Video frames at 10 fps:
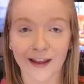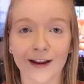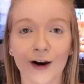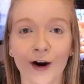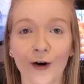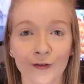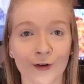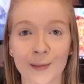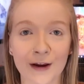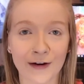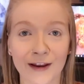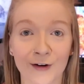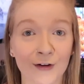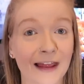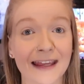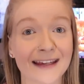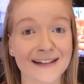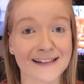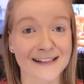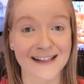like overbearing or like
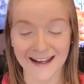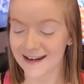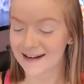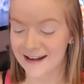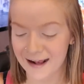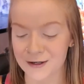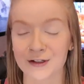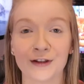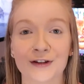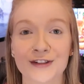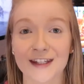insane. It actually looks